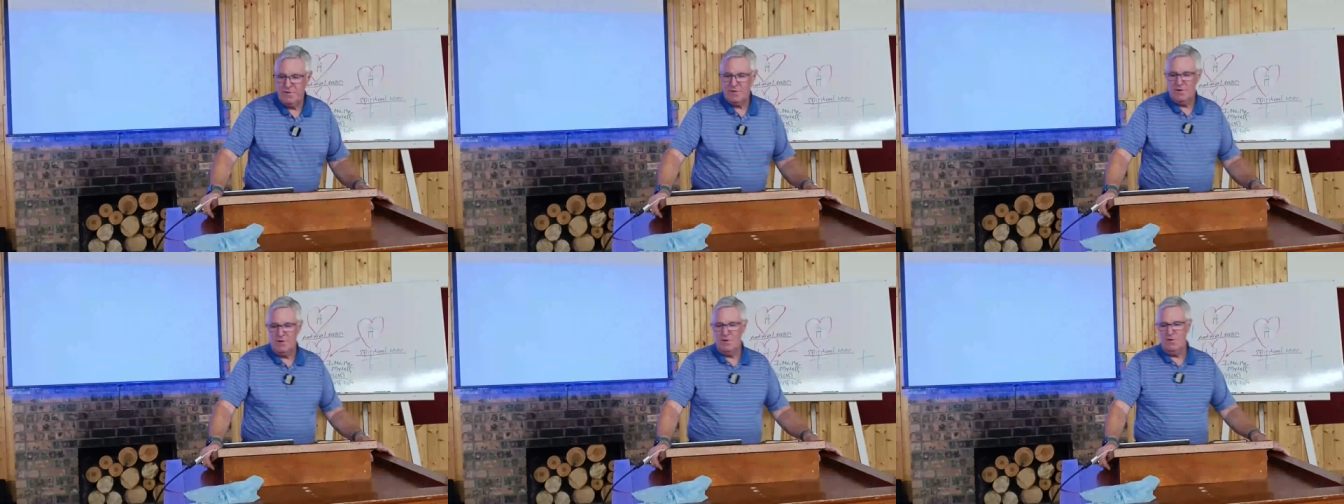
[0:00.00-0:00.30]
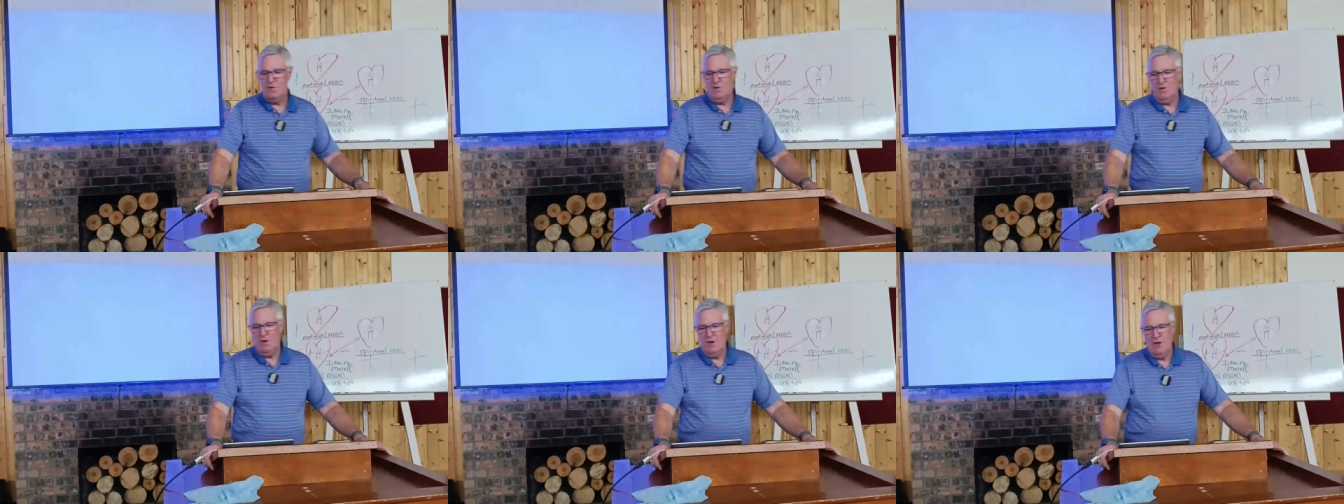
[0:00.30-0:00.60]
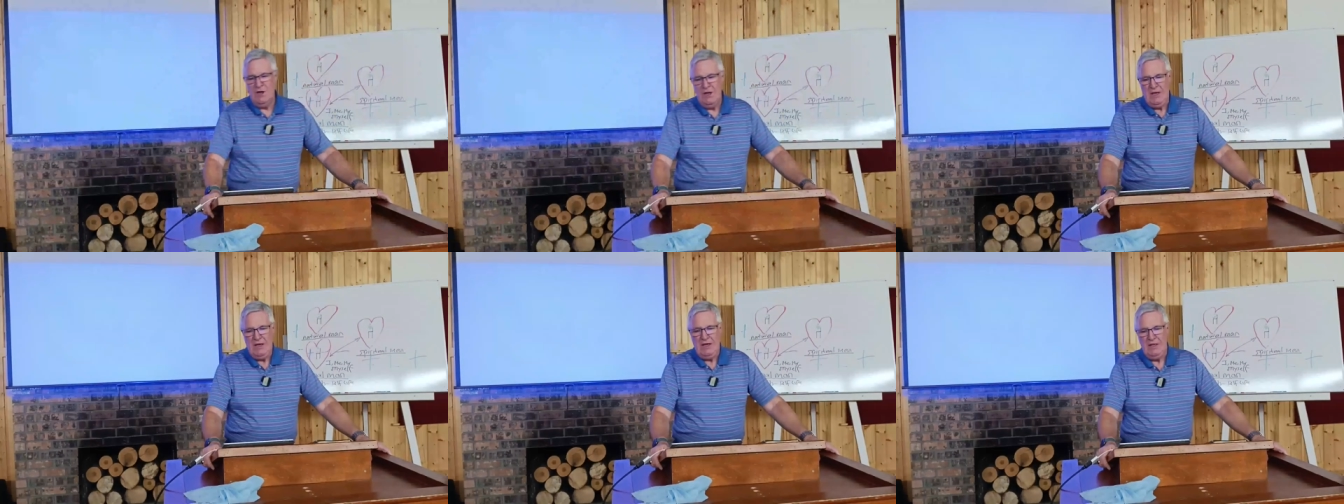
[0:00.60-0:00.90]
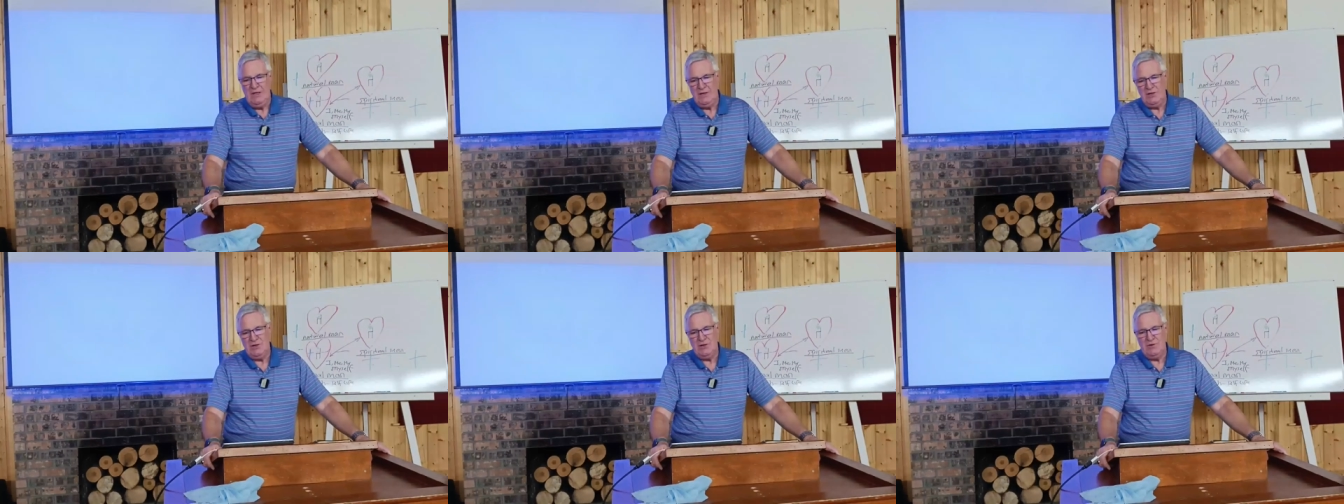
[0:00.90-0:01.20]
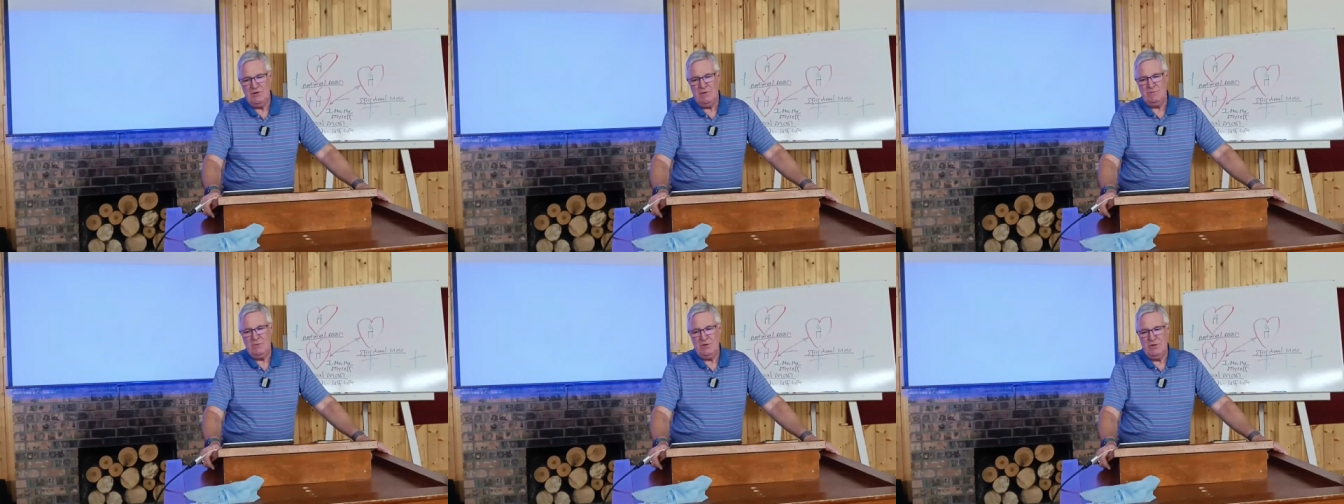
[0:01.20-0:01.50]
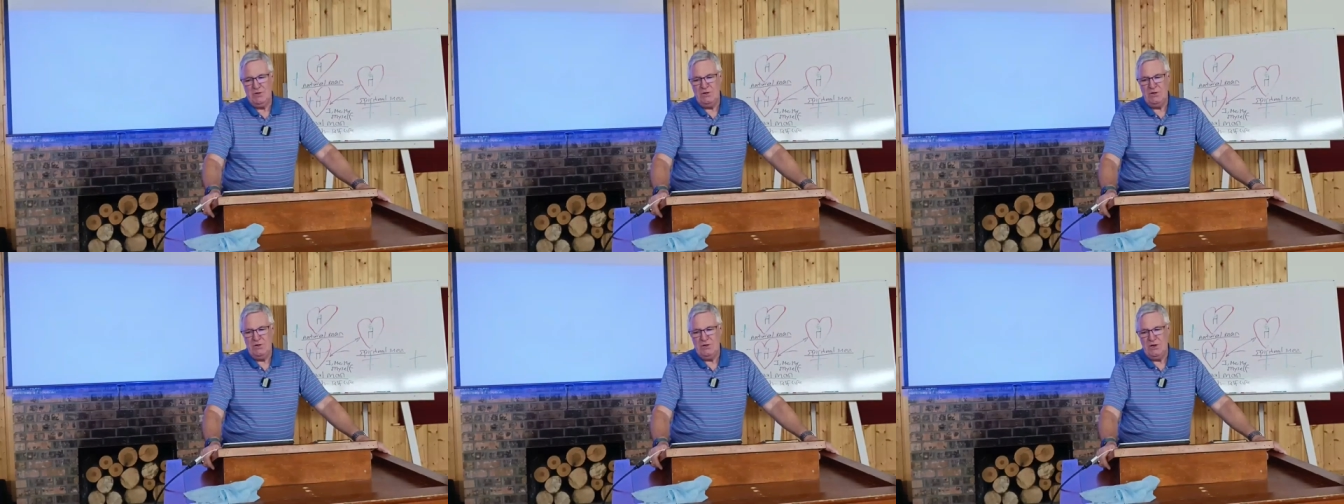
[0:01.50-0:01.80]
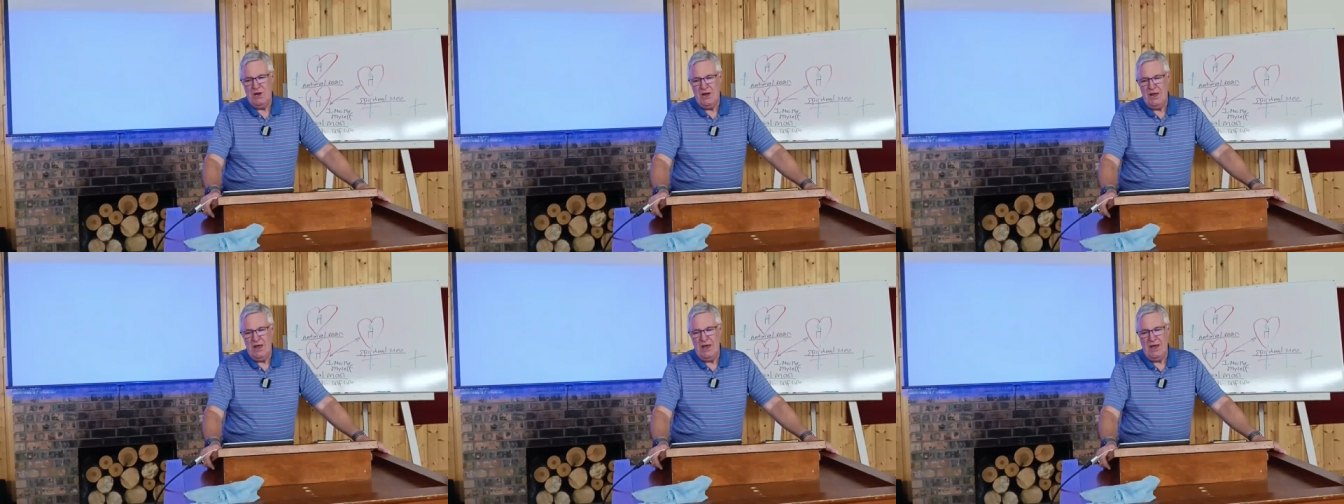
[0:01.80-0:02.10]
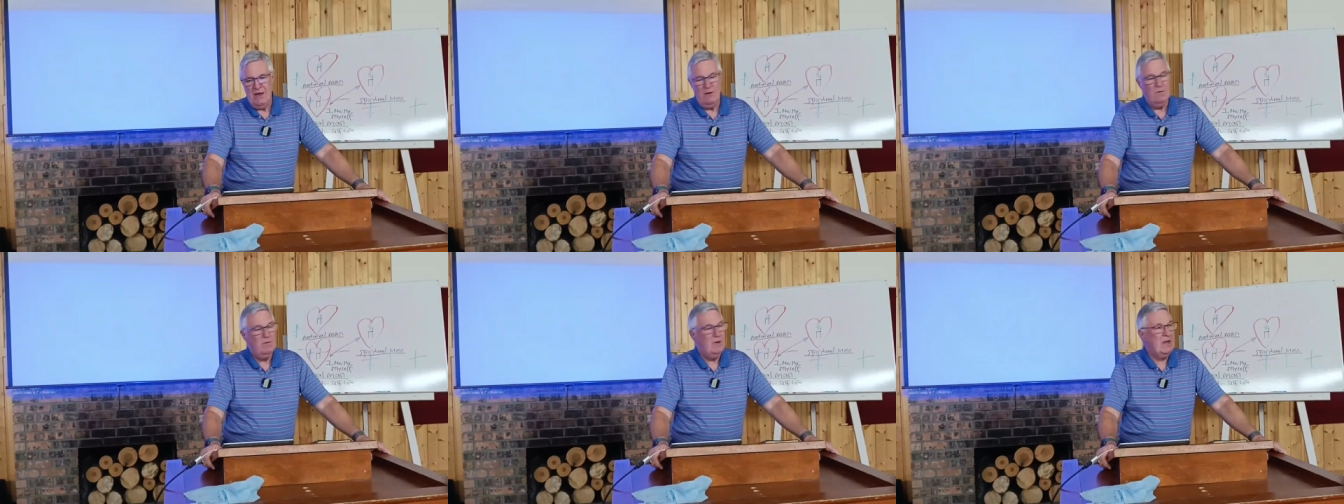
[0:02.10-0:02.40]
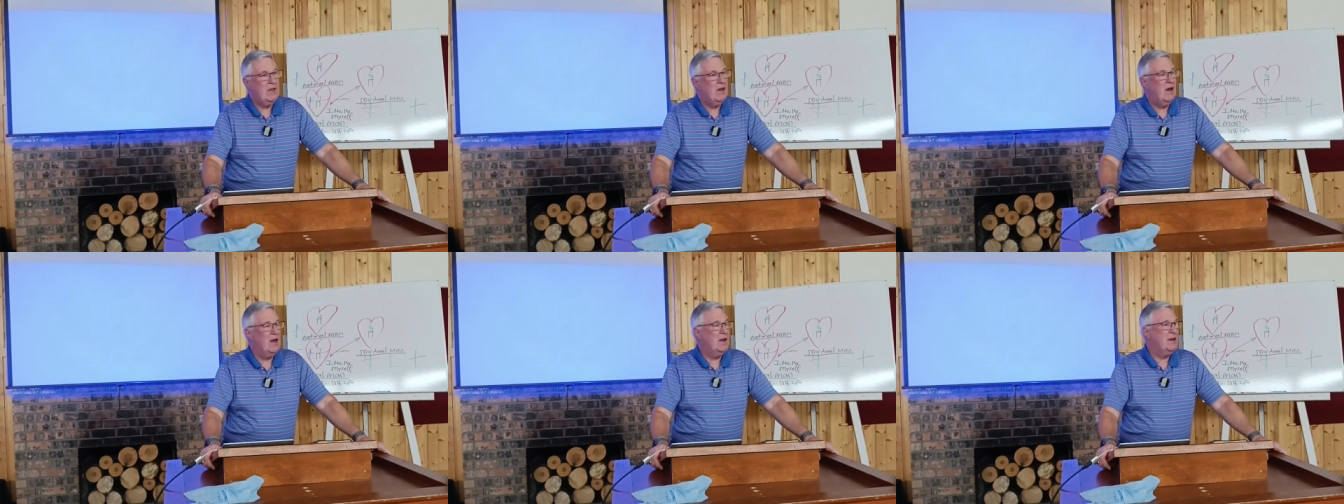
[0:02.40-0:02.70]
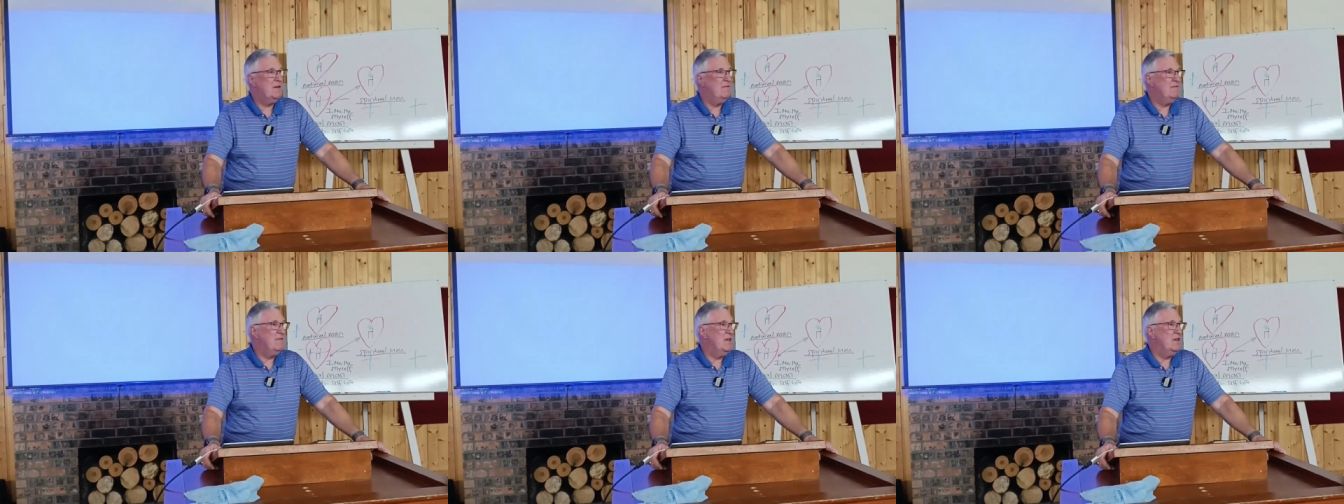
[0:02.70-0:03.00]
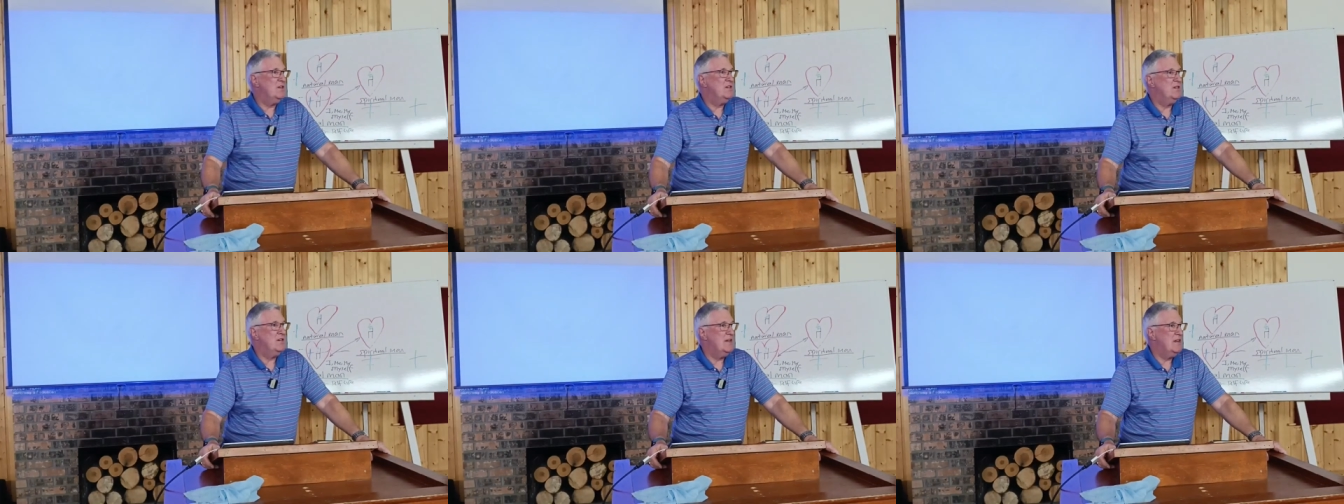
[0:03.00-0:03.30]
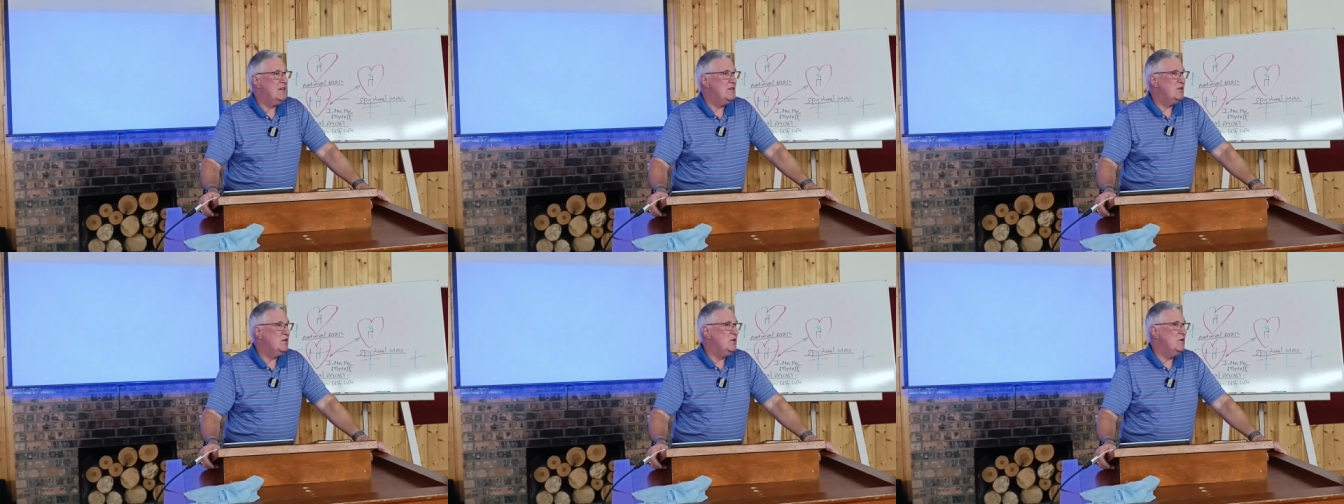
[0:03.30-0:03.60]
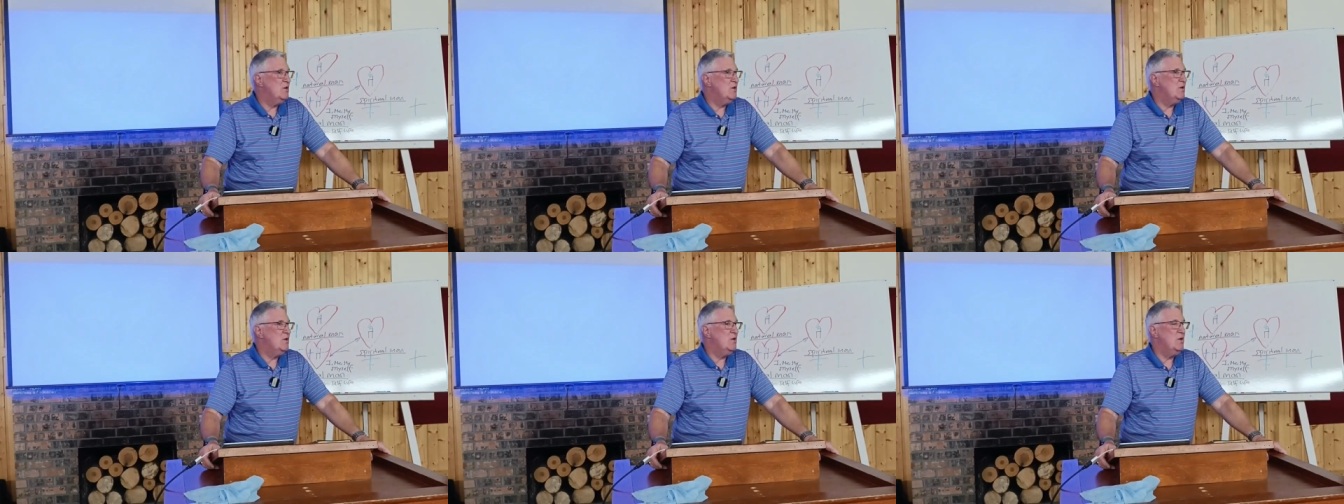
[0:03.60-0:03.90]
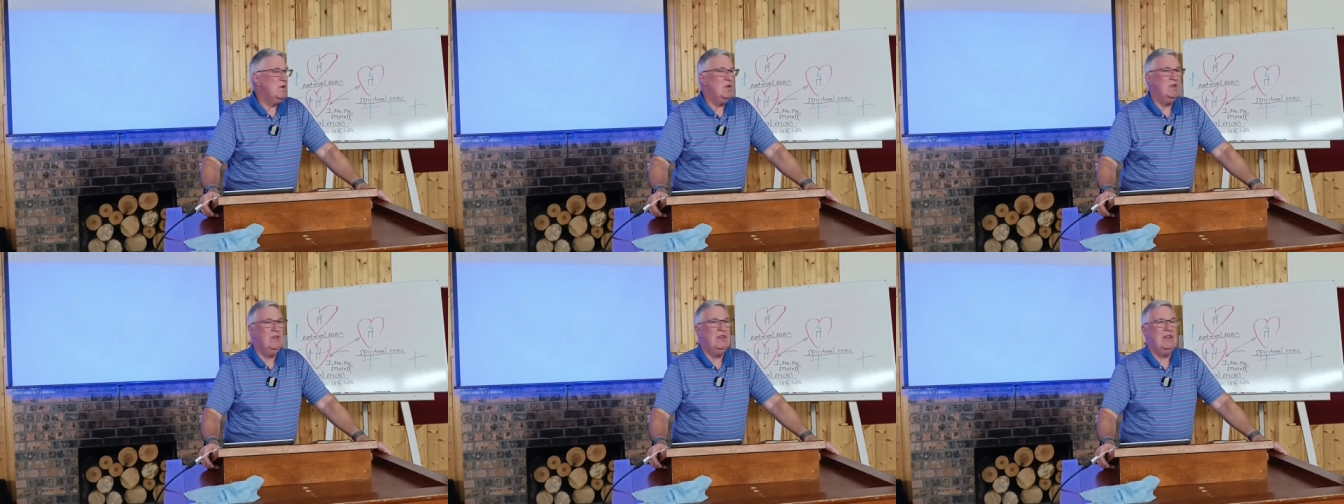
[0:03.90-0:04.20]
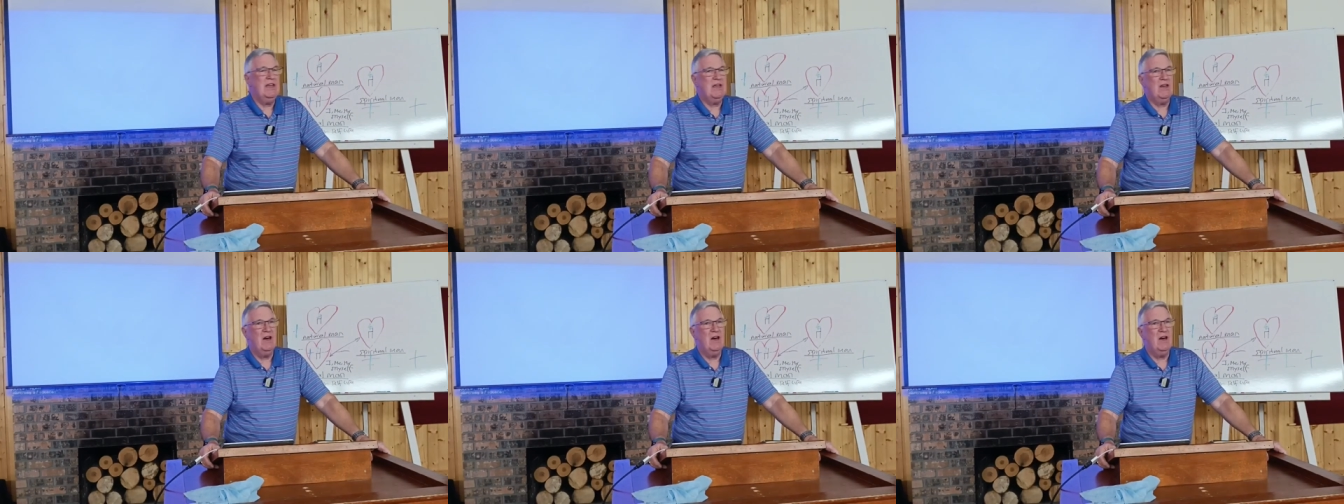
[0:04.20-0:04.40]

through, the scriptures, uh, we got eventually to the